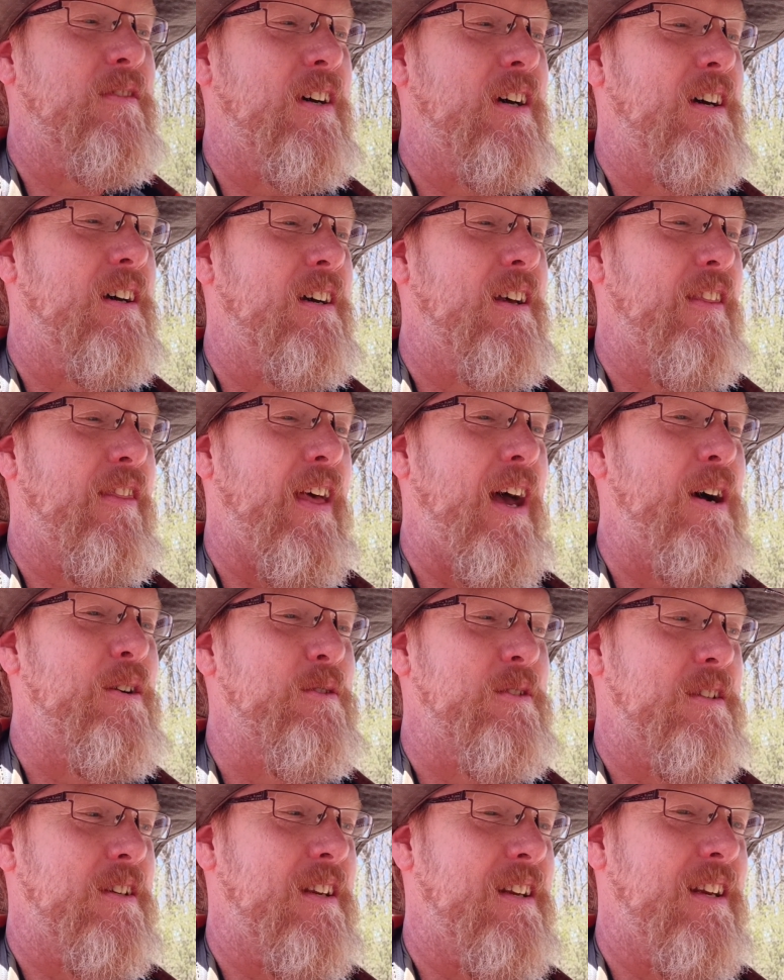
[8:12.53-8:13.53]

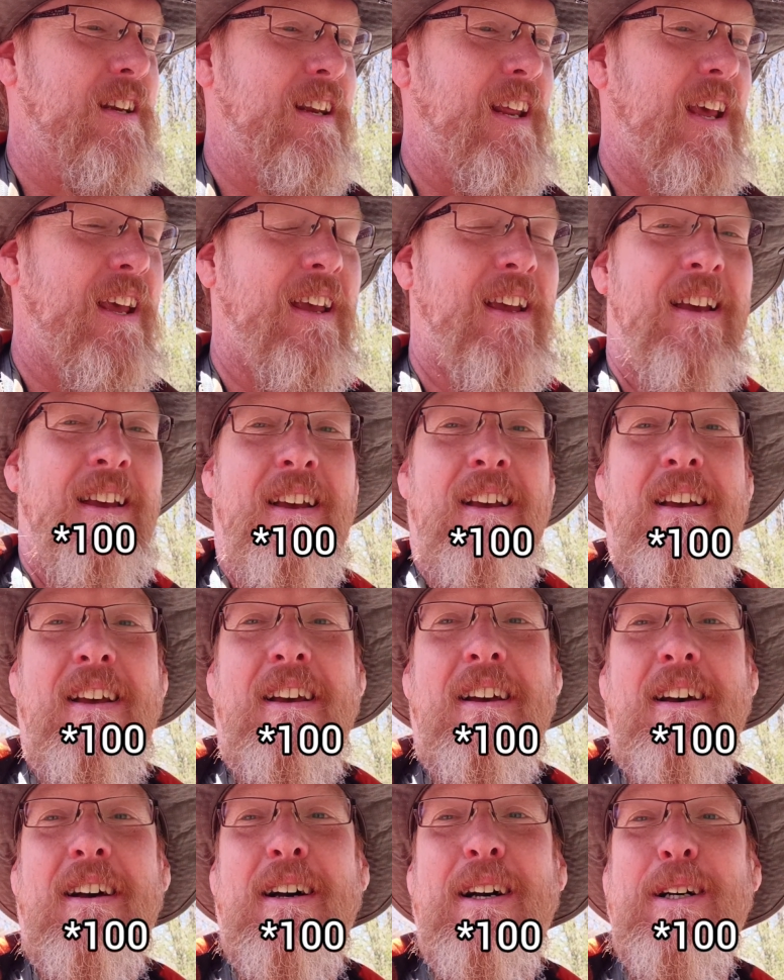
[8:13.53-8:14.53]
1,000 in a day.
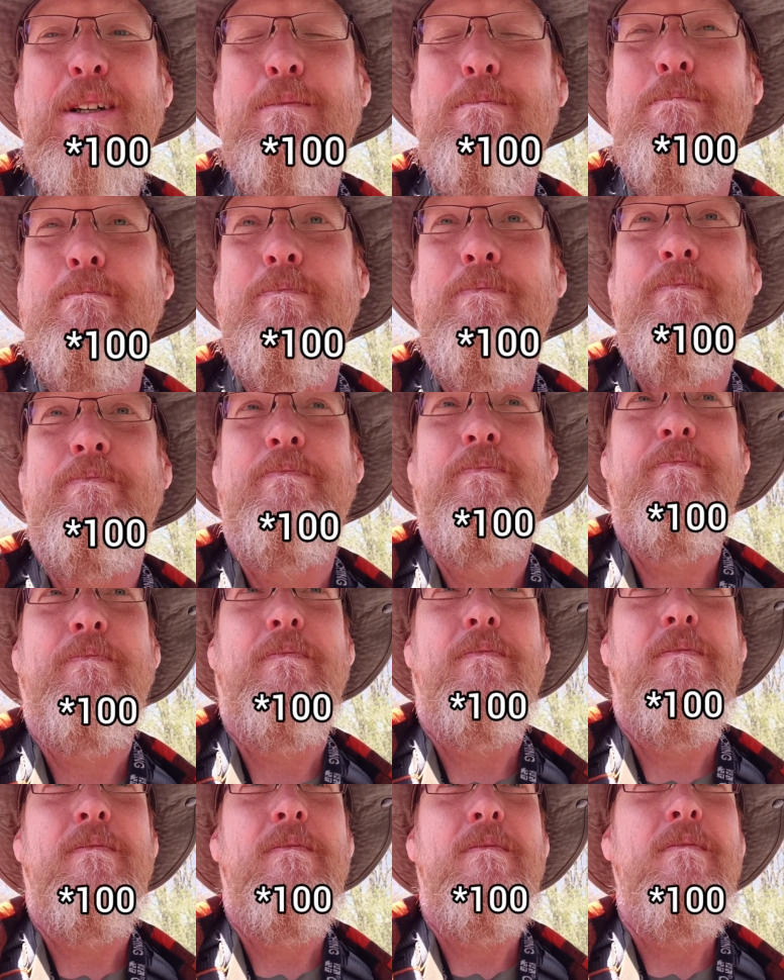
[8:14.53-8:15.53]
I
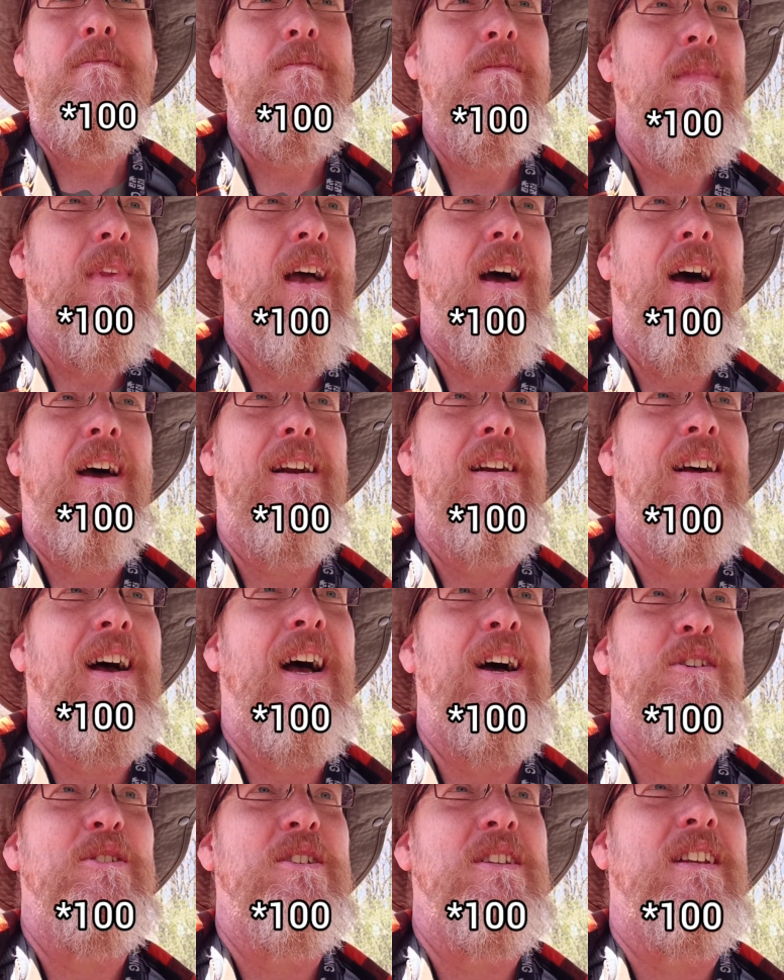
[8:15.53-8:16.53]
don't know
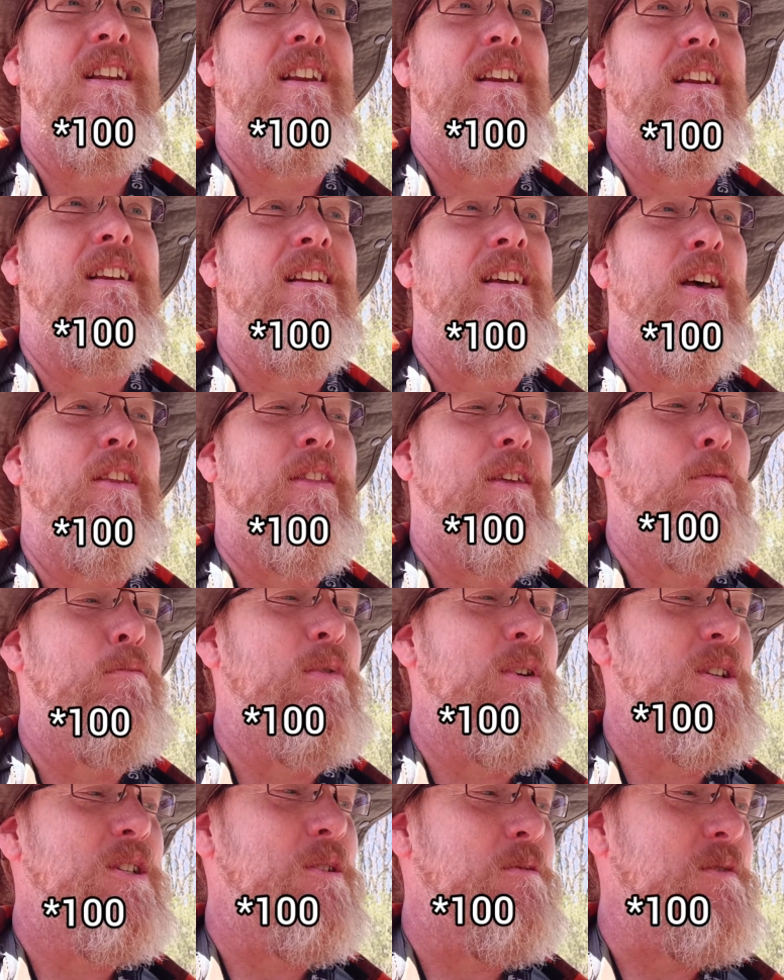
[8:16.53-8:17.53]
how she did it. I'm
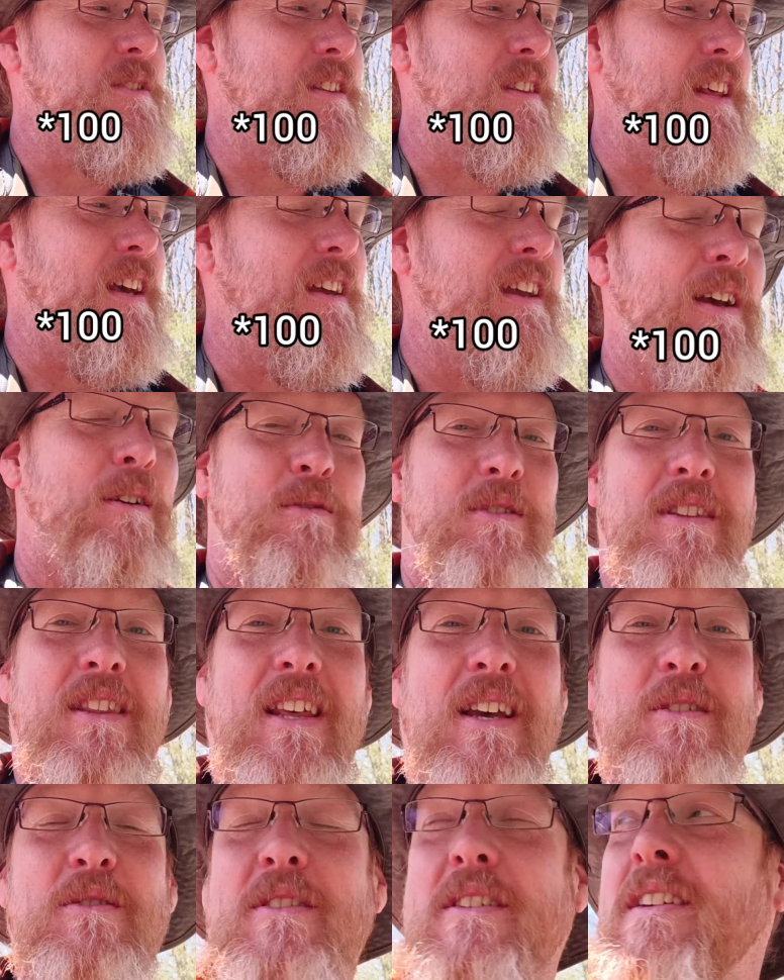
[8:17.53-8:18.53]
pretty sure it was 1,000. Yeah, it was
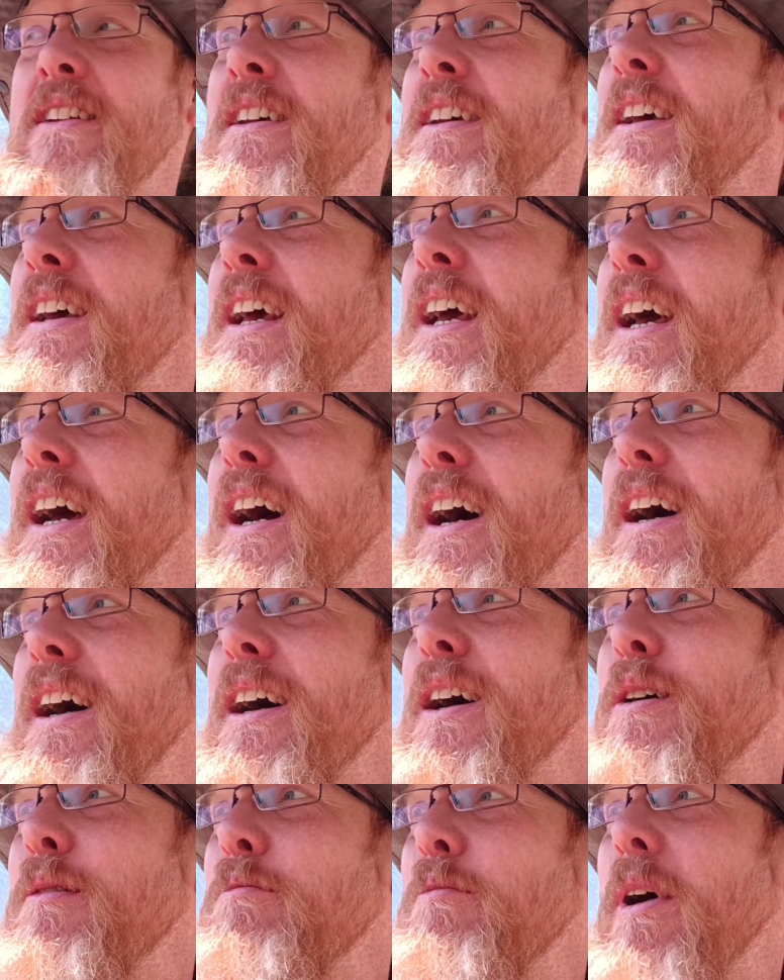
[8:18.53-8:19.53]
1,000.
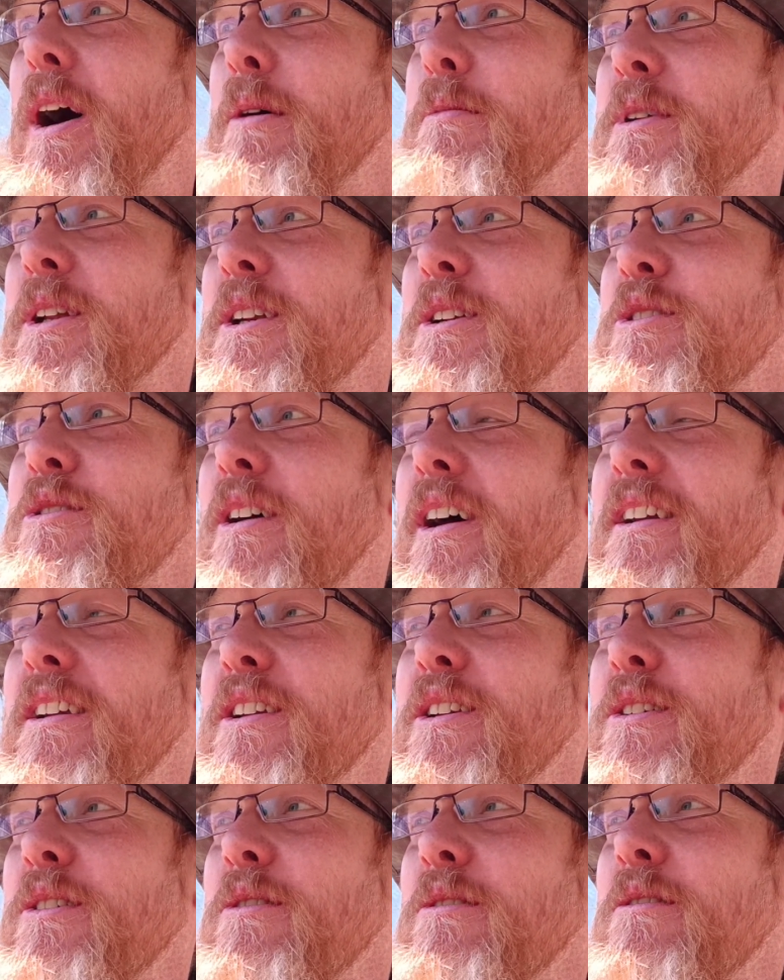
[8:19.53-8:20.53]
I'm going to try
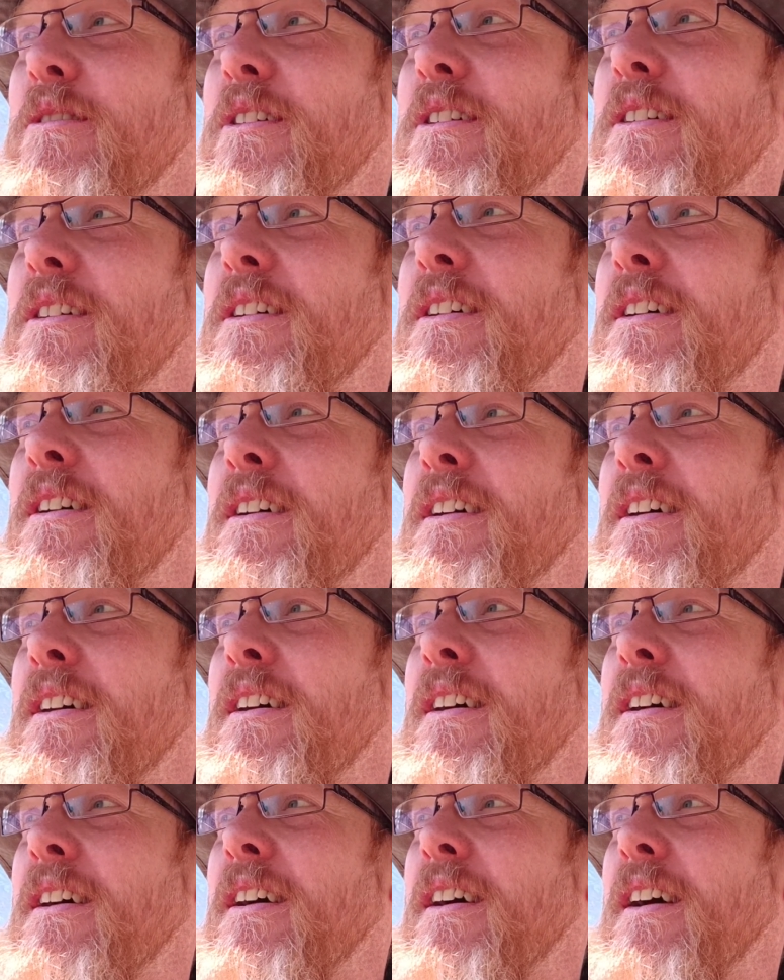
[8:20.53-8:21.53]
to do,
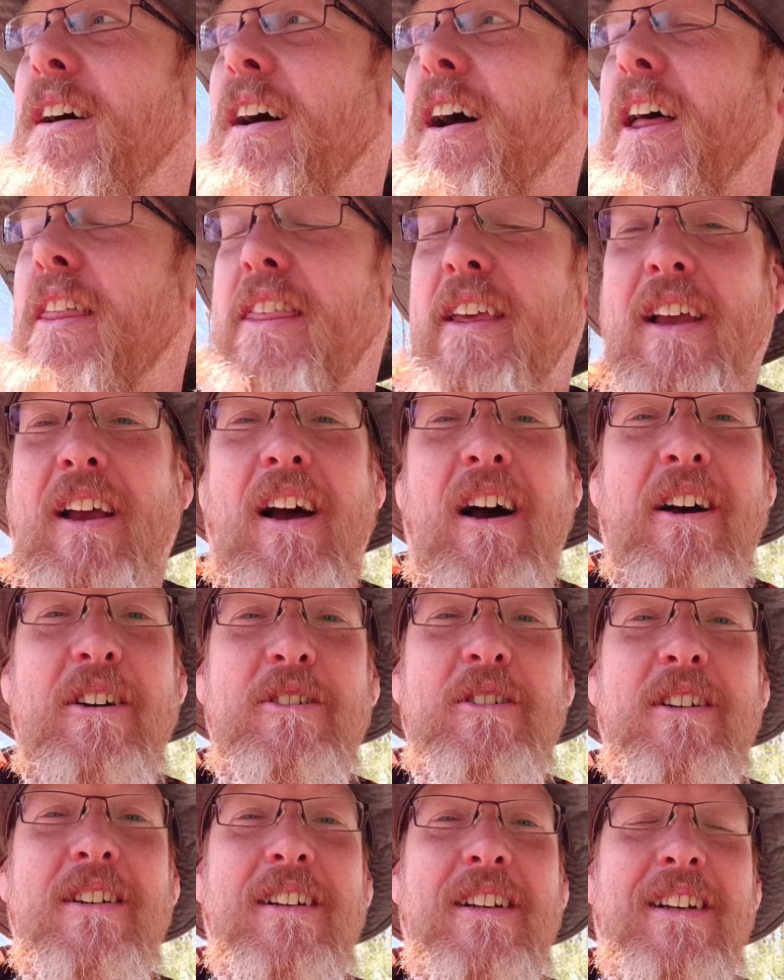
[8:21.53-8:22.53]
I think,
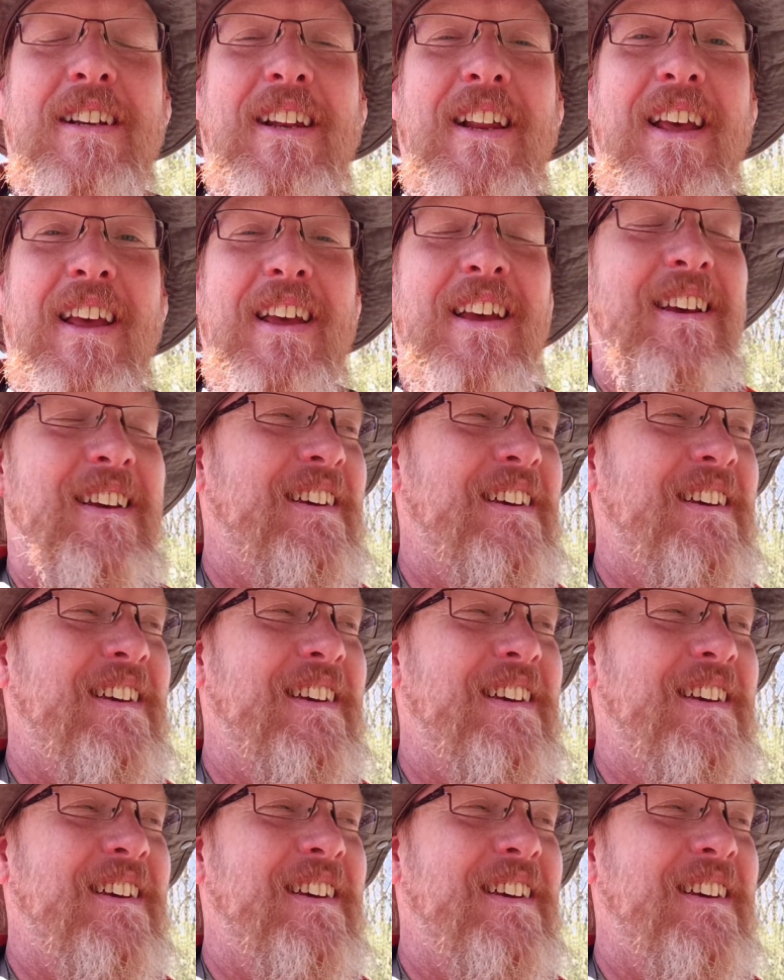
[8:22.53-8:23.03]
100 in a day